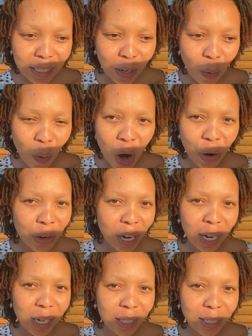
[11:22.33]
a
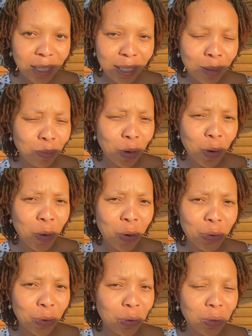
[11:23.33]
warrior,
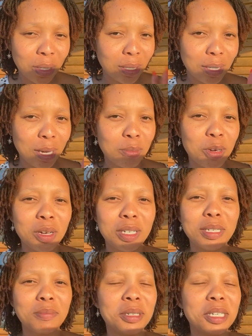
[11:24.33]
imbawodo. I'm not,
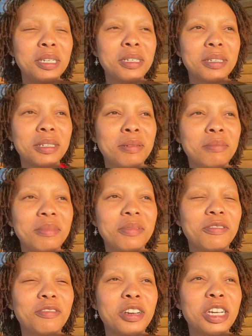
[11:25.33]
I'm gentle, I'm
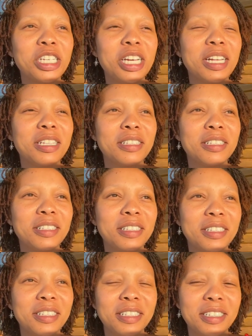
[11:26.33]
fragile,
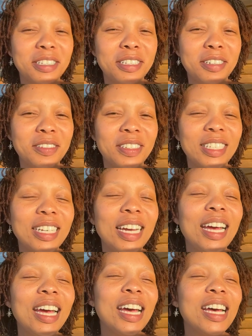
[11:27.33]
you know.
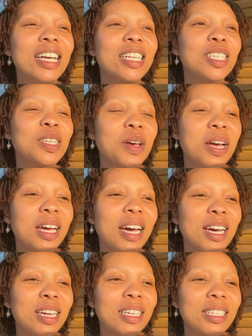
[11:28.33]
So
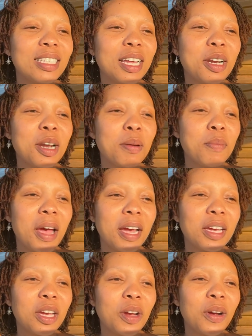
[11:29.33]
I started
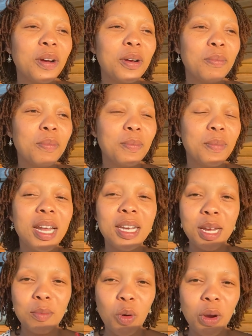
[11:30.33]
unpacking on
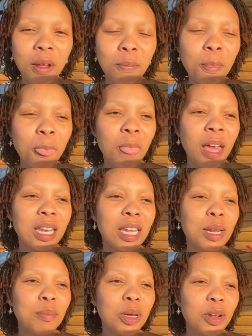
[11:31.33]
Monday morning. Did
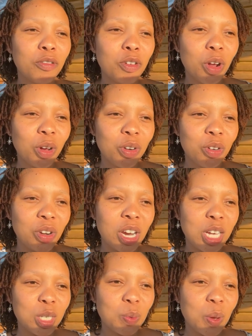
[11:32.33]
a bit of laundry
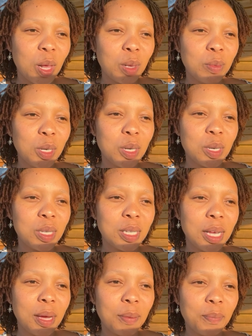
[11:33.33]
as well because
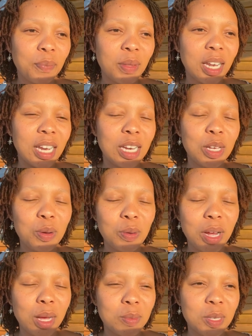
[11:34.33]
the lady who
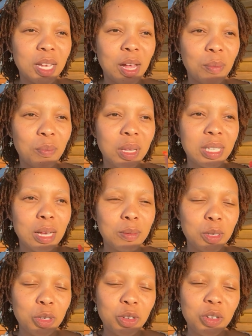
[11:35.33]
comes to help us comes
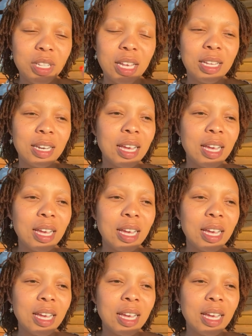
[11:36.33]
on Tuesday.